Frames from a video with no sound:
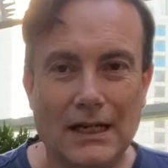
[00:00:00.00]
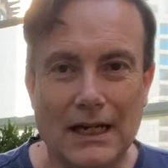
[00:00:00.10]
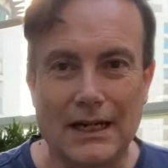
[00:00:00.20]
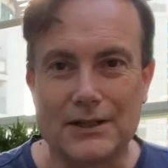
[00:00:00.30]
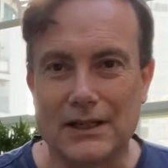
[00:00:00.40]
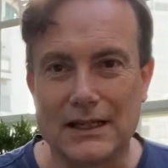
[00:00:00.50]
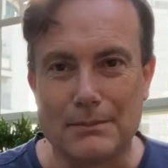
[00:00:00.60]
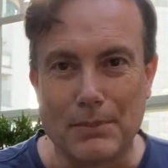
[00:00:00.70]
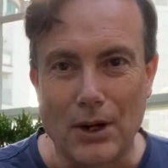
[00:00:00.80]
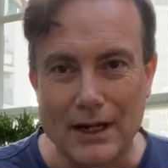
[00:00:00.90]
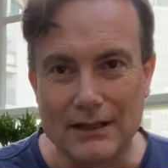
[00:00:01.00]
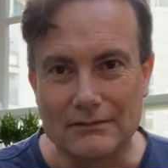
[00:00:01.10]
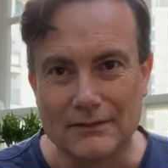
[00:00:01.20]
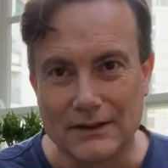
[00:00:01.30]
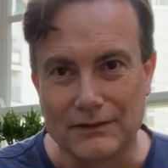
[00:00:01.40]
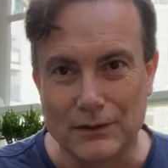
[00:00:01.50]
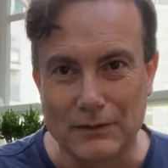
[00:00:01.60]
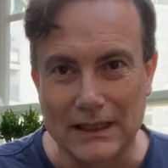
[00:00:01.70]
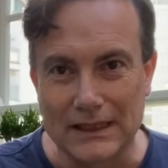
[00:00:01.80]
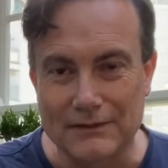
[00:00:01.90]
You can either buy it. If you're
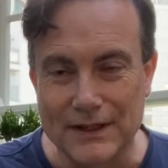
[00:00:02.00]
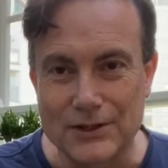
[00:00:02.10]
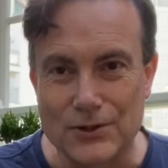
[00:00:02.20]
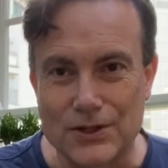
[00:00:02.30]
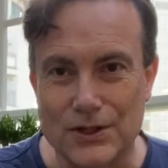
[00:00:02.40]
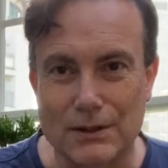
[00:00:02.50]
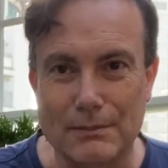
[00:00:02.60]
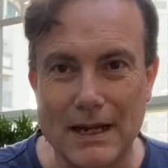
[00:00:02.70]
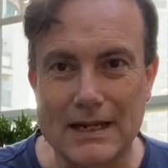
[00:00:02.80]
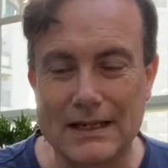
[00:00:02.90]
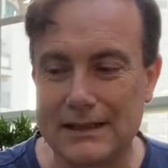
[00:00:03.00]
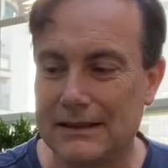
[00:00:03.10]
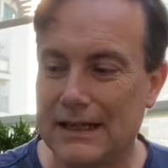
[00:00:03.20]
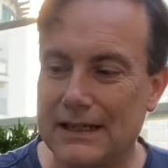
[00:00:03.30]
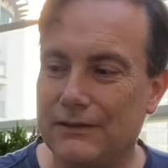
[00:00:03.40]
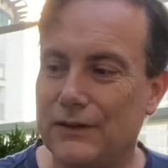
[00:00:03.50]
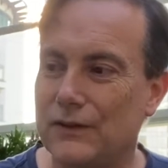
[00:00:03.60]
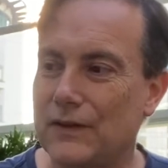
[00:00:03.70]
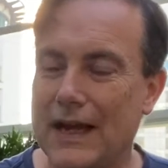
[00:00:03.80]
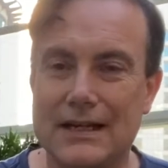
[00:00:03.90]
really adventurous, you can make it. And if
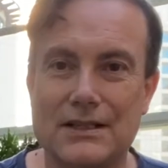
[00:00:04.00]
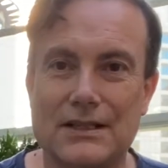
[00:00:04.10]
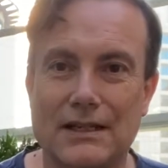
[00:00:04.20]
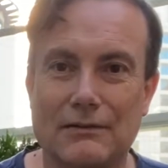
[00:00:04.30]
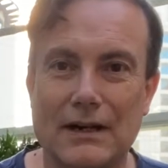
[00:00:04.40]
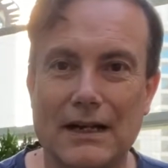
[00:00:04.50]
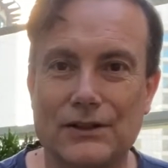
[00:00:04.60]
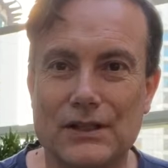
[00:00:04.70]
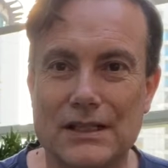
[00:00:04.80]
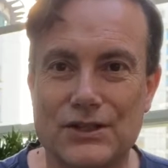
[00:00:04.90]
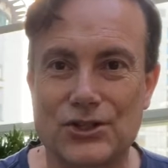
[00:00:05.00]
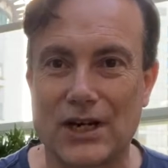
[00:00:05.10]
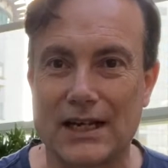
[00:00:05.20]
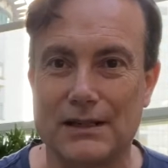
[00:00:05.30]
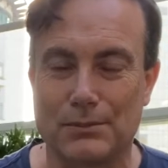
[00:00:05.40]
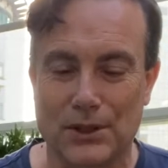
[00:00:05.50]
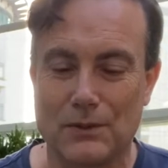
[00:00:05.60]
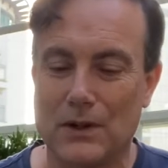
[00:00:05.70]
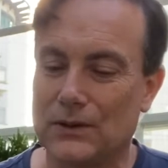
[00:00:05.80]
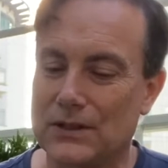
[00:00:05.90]
you've had it sitting around, you need to shake it pretty
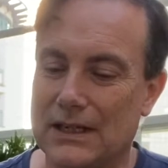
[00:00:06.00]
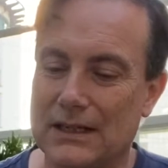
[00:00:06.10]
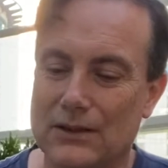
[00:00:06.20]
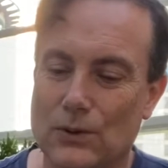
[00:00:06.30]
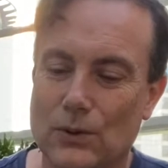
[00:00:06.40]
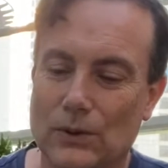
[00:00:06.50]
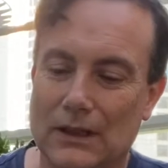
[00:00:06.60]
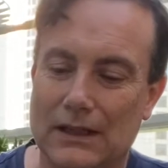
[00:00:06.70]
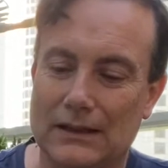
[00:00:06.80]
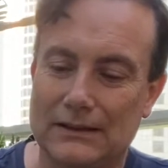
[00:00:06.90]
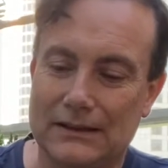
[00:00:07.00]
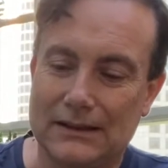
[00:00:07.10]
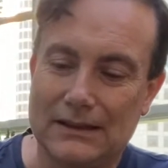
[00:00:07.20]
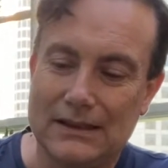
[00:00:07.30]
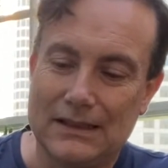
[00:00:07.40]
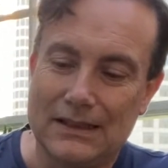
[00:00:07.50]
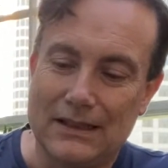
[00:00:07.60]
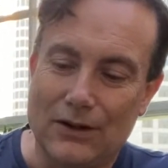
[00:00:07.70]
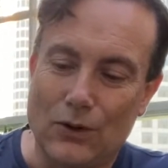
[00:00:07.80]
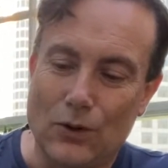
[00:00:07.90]
well to get it
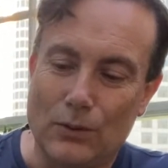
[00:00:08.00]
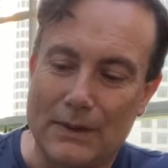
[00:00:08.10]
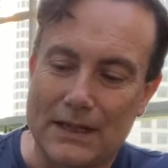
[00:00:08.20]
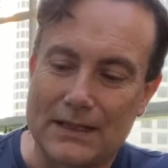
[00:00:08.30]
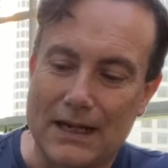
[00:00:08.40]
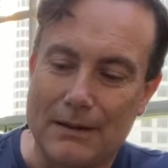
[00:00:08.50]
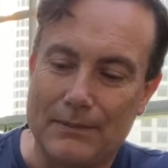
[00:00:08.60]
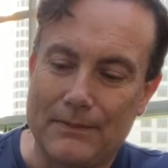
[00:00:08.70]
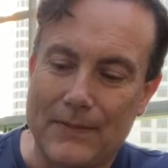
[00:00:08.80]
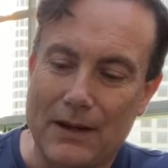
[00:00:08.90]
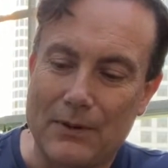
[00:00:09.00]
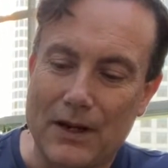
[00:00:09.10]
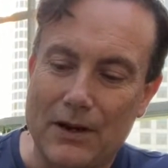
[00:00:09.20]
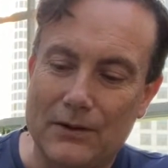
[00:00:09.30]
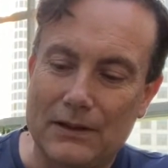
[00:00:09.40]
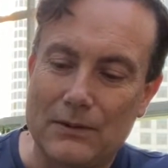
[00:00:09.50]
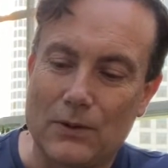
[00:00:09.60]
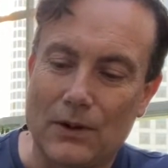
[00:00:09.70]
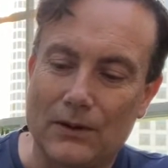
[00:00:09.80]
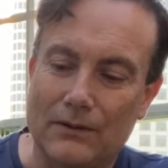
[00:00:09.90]
all mixed up. Now we only
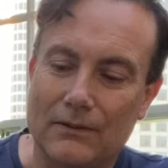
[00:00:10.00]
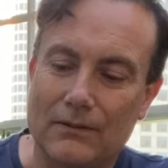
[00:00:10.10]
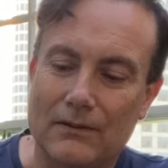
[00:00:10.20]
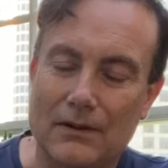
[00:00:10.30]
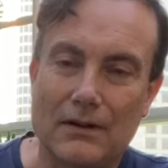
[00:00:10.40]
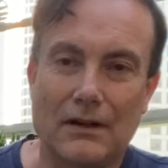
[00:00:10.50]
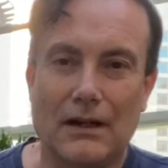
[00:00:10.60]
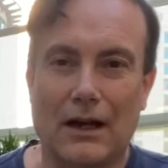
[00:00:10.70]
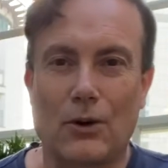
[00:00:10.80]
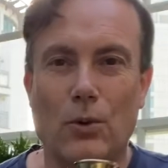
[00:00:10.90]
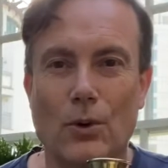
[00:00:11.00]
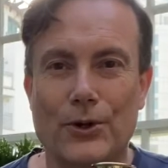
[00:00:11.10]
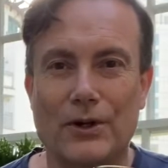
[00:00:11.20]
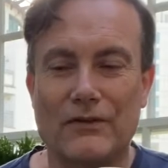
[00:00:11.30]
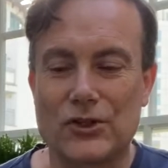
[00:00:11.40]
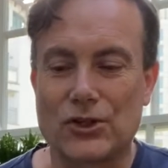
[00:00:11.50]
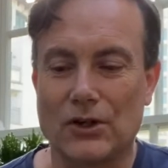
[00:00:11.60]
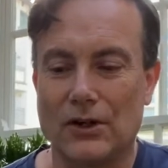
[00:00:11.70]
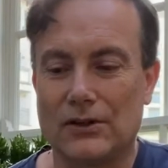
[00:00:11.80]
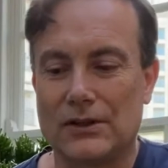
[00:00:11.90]
want a quarter of a
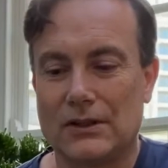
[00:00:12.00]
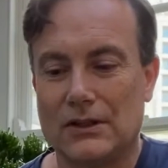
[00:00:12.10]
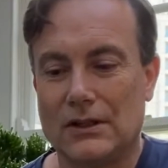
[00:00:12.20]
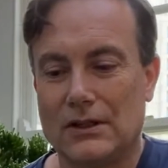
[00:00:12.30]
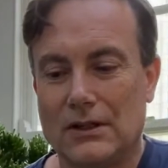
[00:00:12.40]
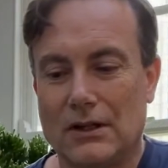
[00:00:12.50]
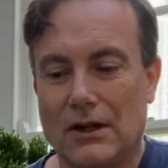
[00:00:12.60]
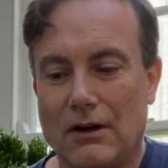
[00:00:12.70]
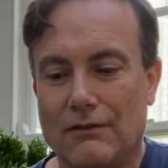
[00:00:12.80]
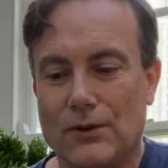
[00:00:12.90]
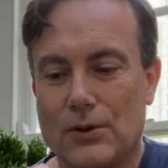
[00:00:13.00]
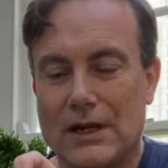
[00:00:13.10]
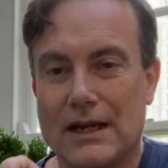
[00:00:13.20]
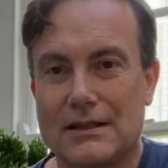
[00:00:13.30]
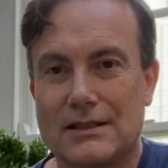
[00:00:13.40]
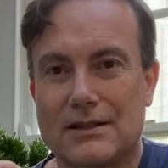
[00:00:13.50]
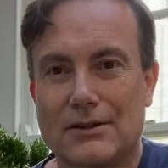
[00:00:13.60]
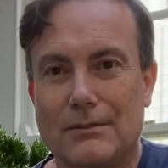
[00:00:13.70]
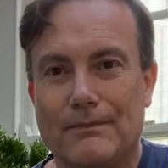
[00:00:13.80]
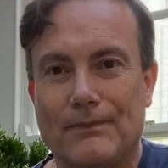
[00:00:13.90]
shot of orgeat
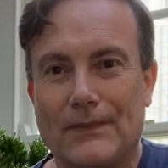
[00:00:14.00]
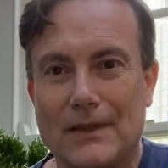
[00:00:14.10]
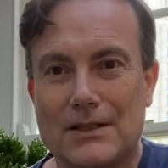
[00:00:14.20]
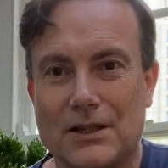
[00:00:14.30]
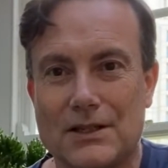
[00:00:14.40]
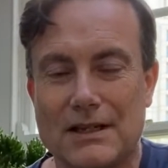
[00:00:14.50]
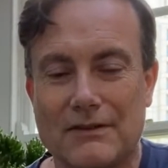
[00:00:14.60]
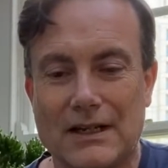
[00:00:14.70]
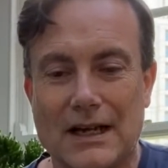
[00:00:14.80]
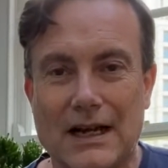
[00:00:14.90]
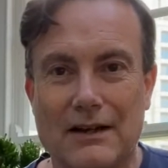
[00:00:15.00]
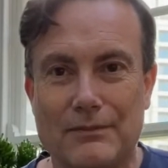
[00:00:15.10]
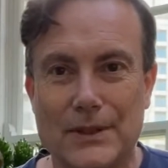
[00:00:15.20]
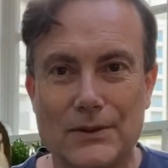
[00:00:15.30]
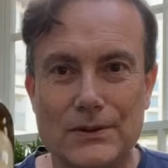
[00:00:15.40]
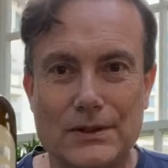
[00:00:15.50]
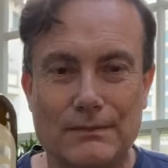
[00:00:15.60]
syrup, so 7.5 mils.